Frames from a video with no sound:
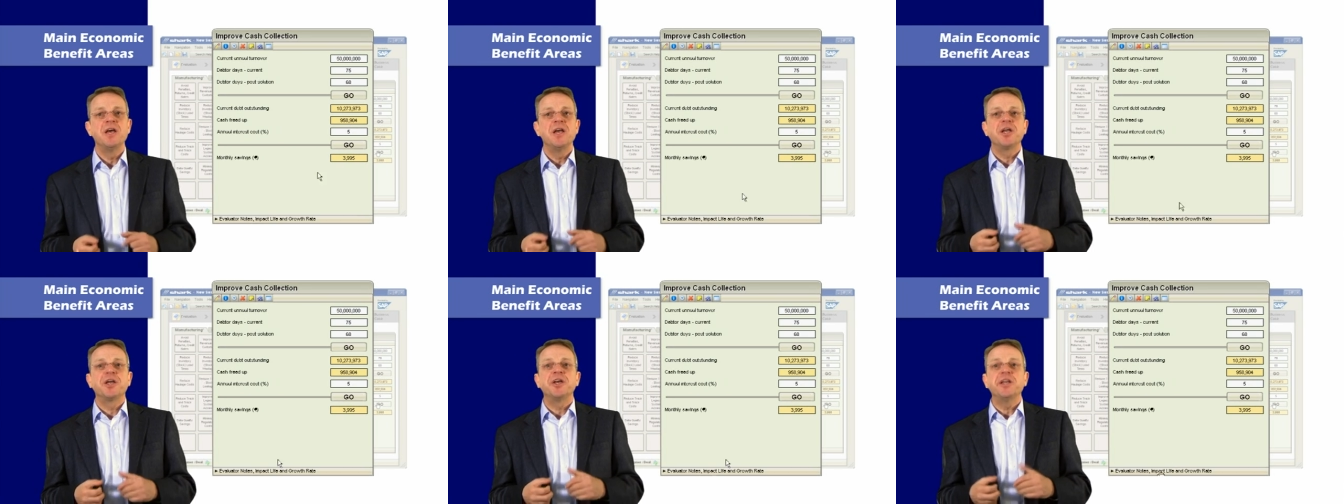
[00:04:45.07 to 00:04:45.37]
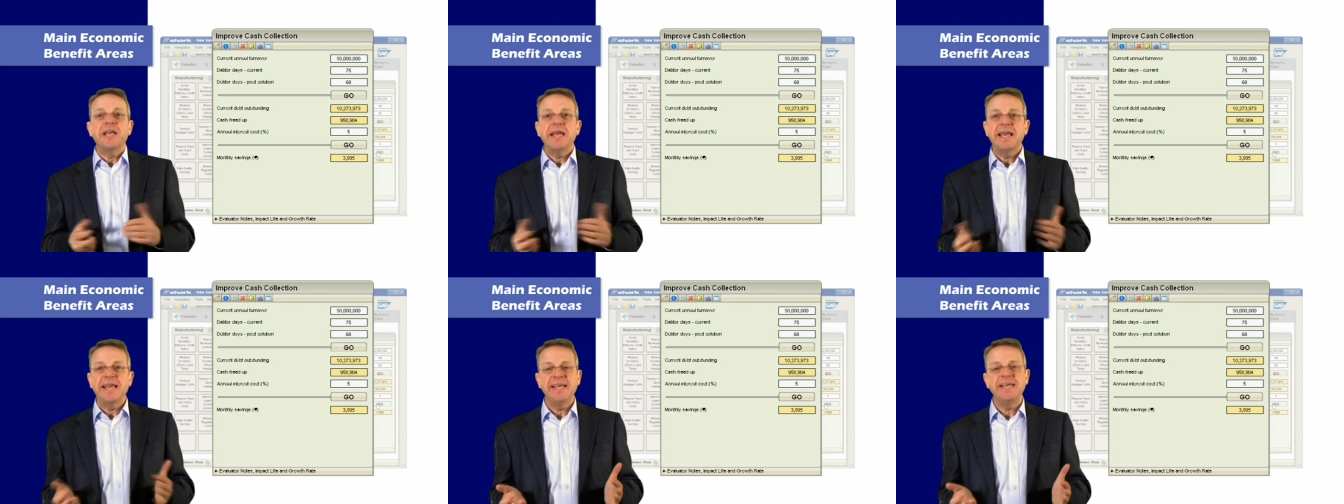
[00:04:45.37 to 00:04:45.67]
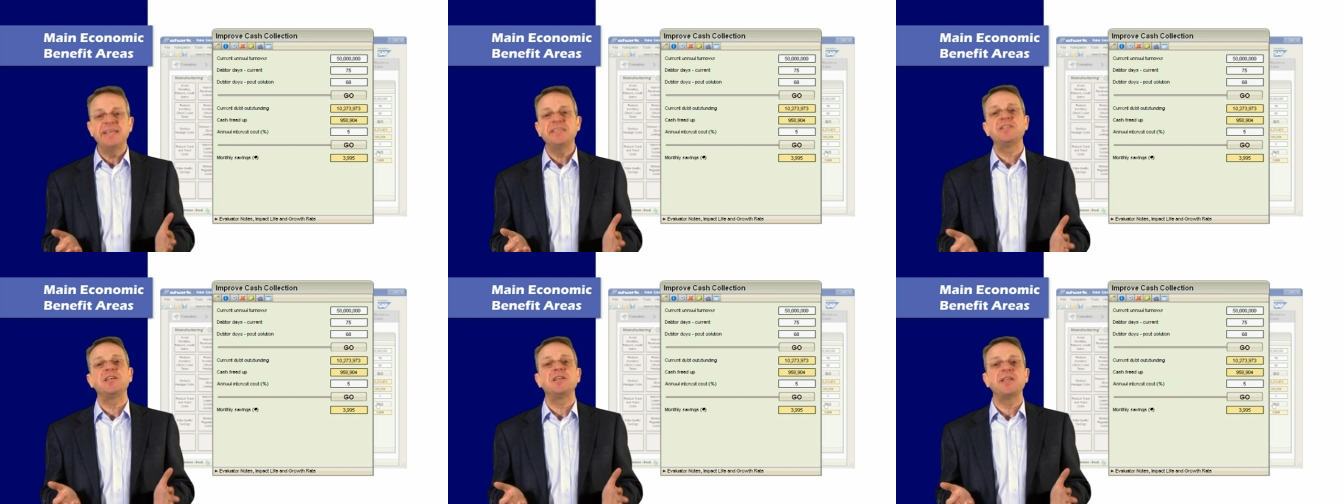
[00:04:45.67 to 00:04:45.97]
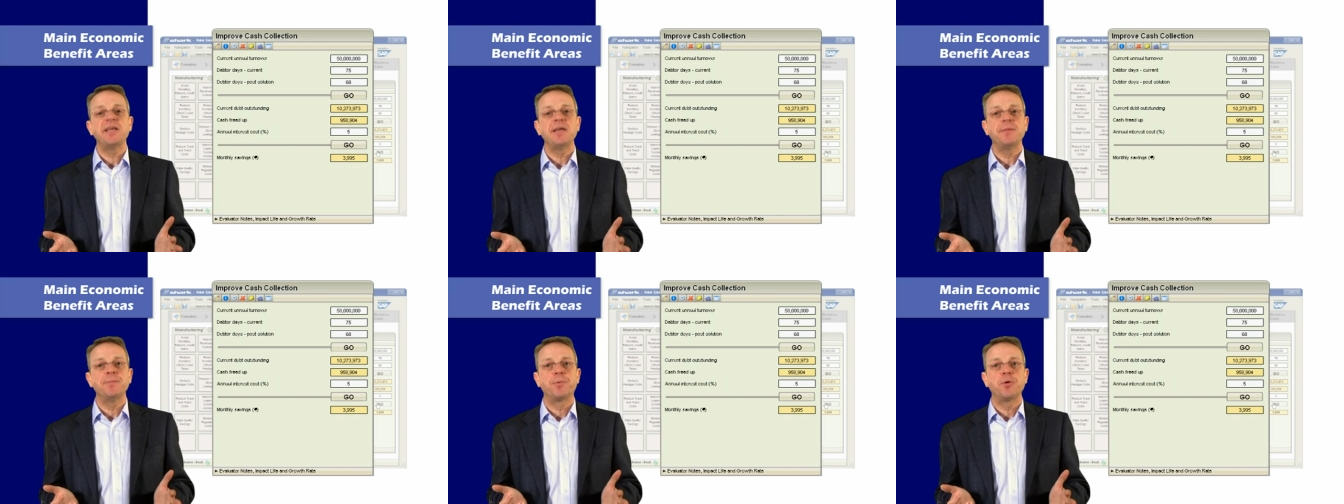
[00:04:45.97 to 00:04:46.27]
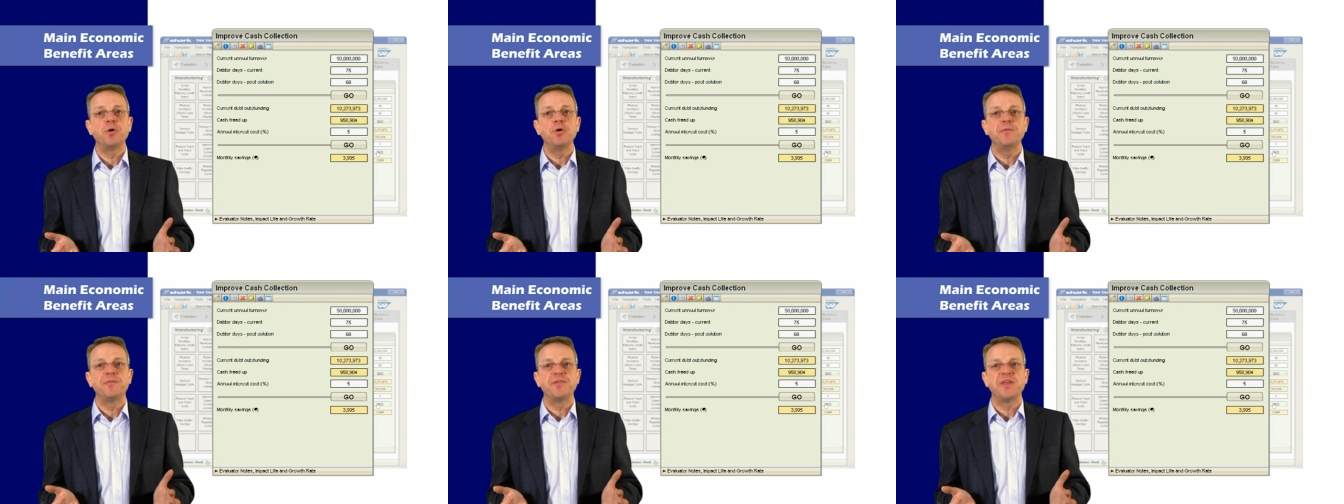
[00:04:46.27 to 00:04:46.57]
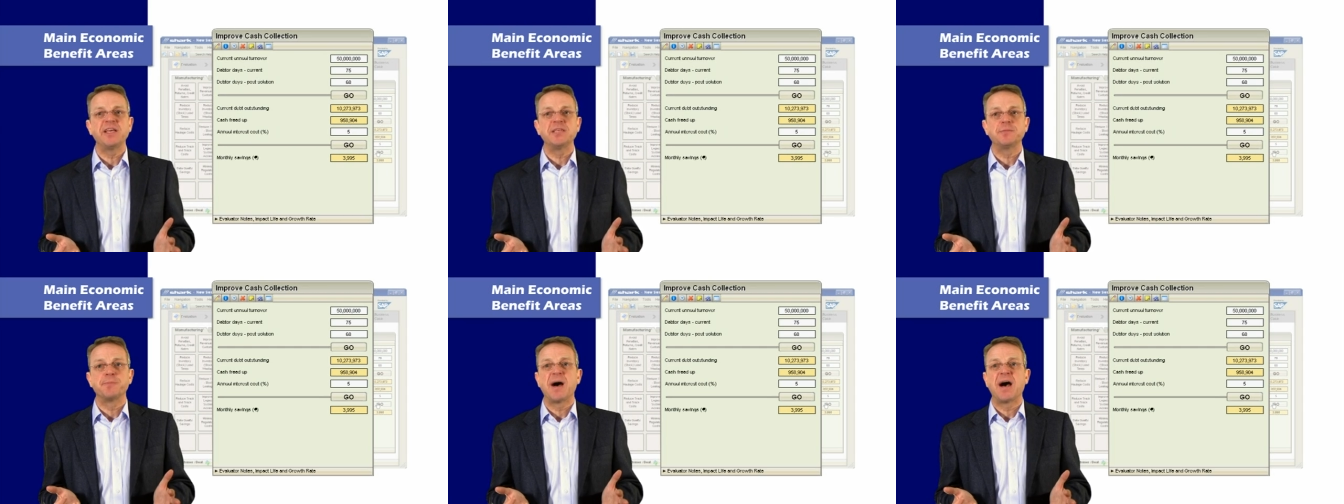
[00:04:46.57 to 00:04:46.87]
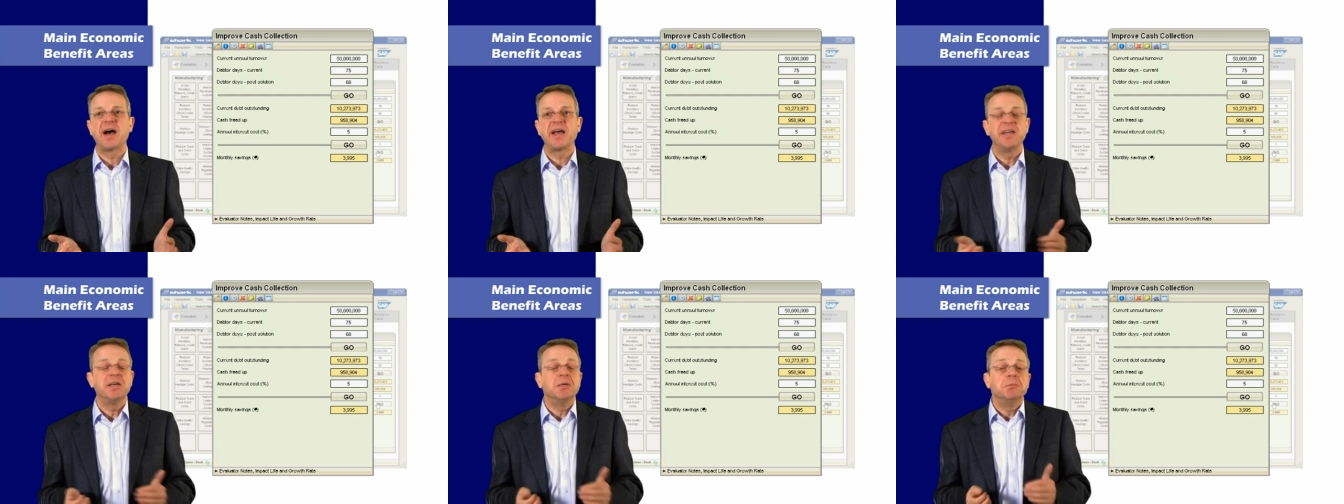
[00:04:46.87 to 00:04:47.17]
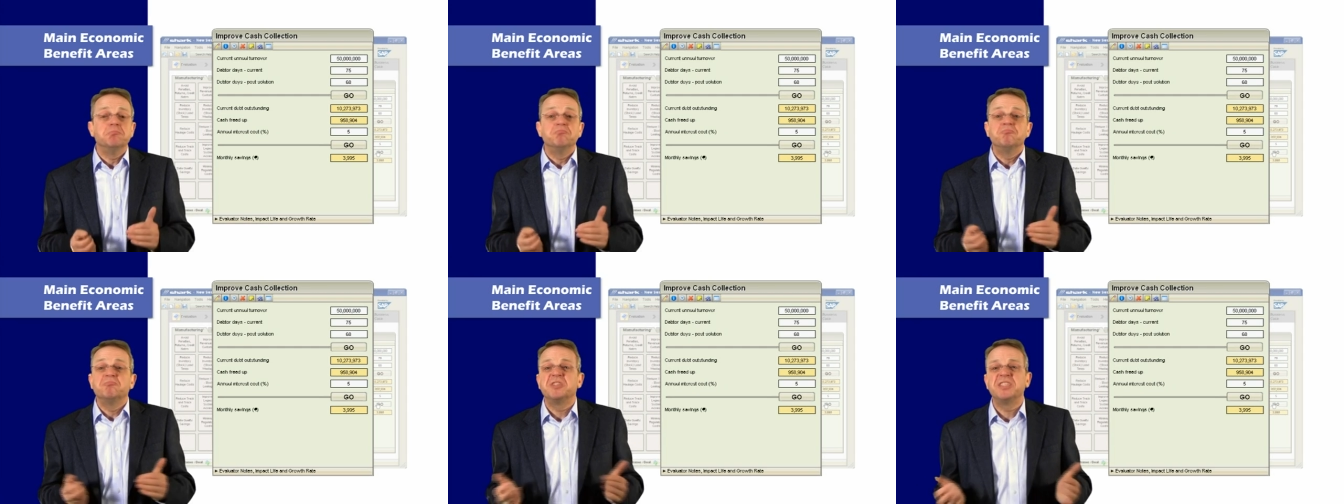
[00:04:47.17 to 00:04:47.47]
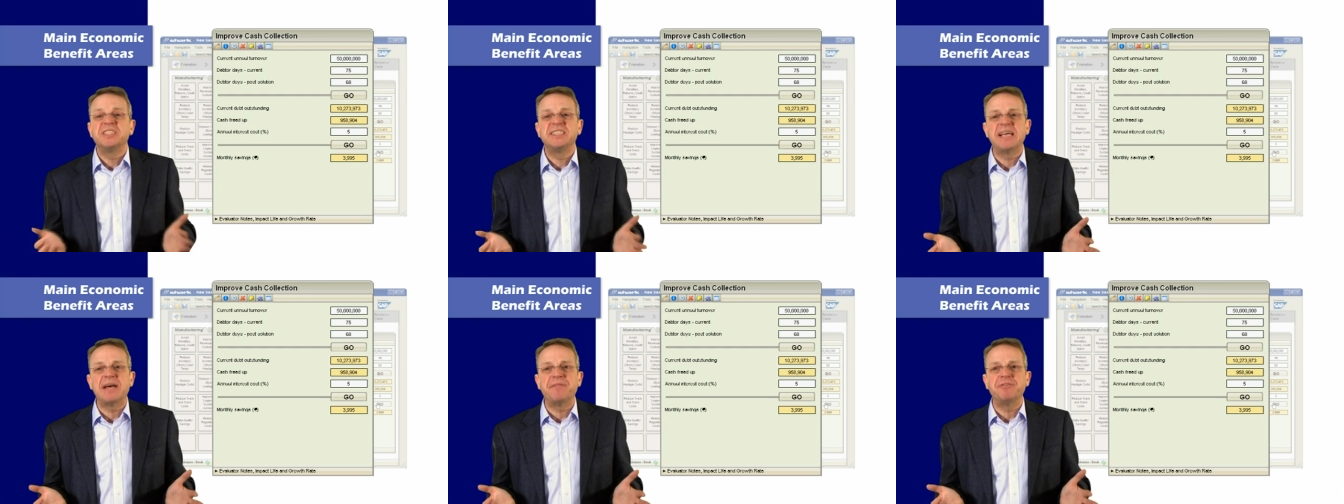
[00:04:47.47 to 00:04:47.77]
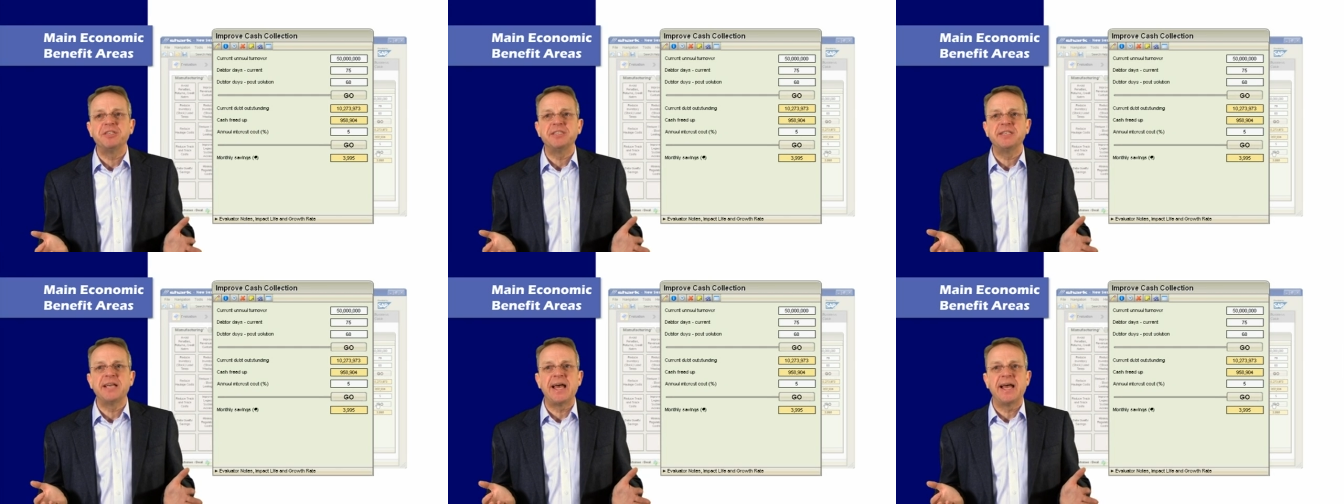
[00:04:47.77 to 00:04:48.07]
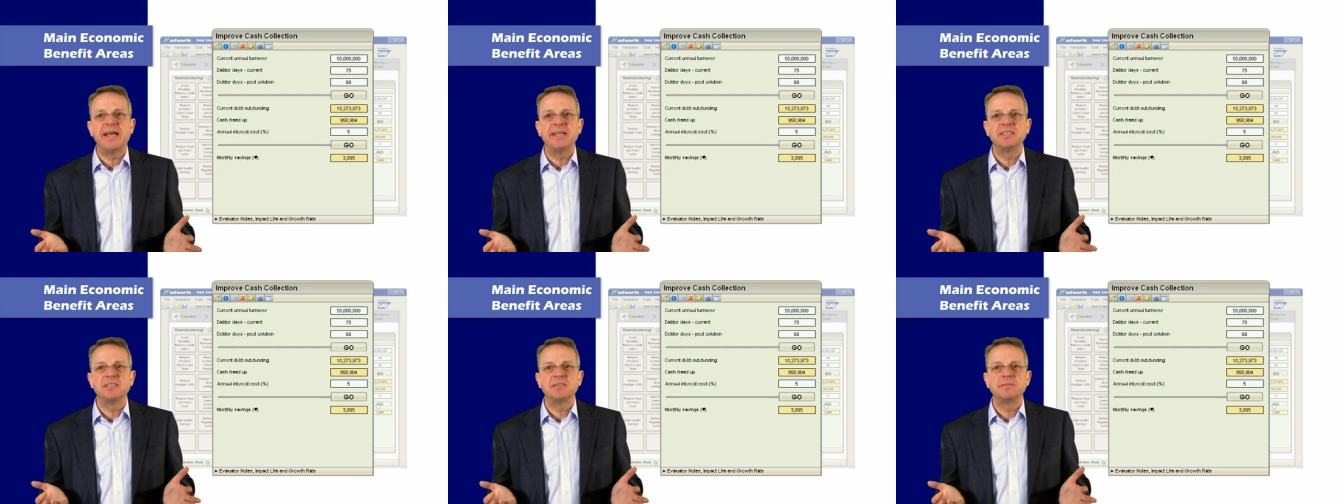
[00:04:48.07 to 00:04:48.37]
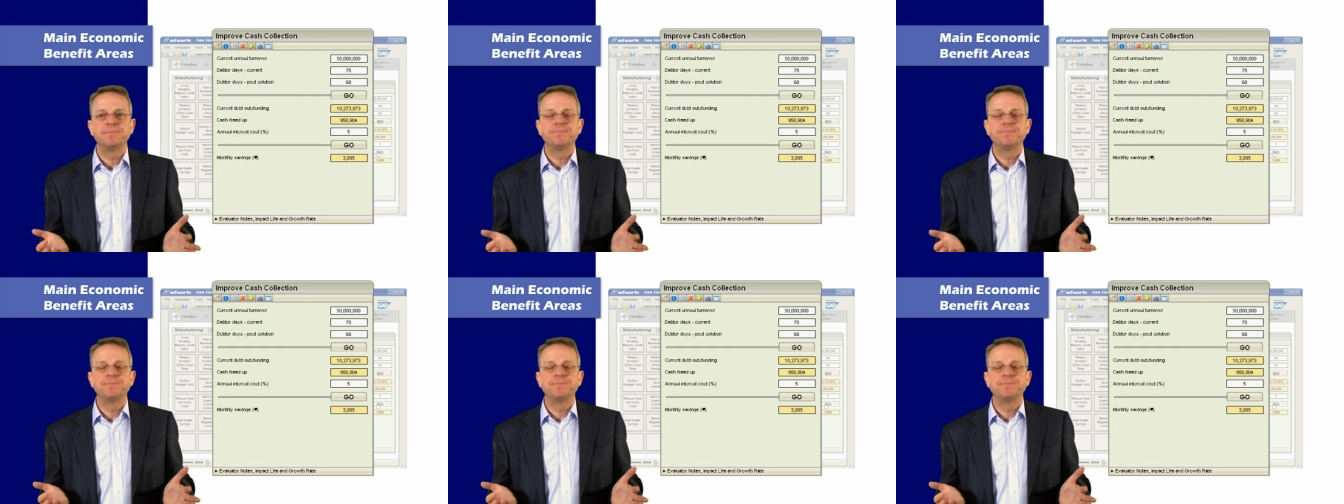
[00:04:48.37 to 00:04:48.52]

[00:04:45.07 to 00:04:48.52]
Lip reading: can easily improve things by 7 days.